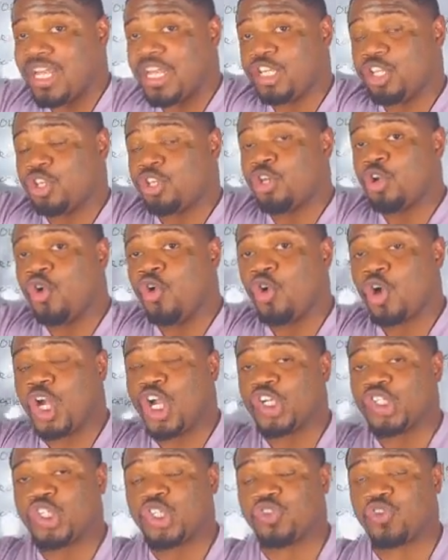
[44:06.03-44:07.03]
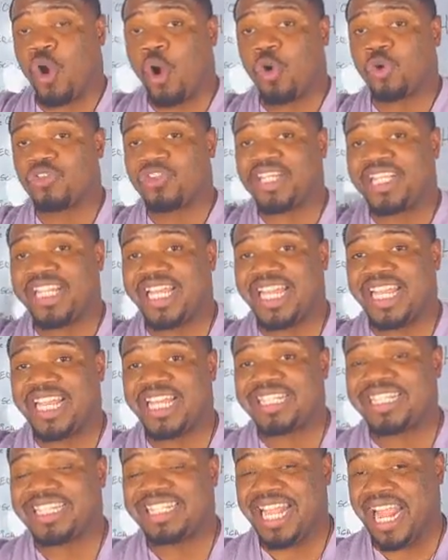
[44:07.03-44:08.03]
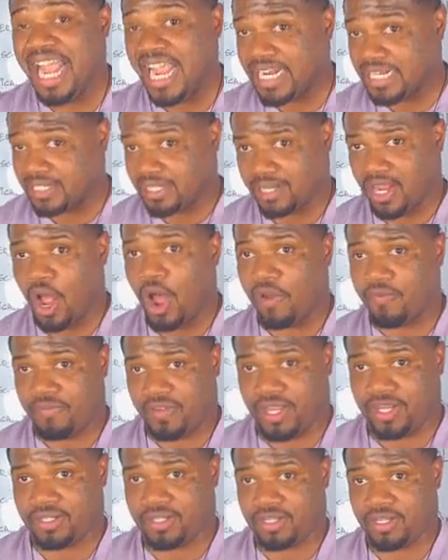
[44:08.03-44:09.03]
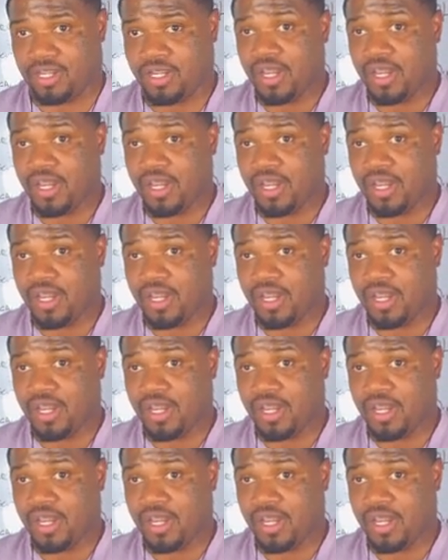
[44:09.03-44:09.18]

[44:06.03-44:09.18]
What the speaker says: you control the intent of it.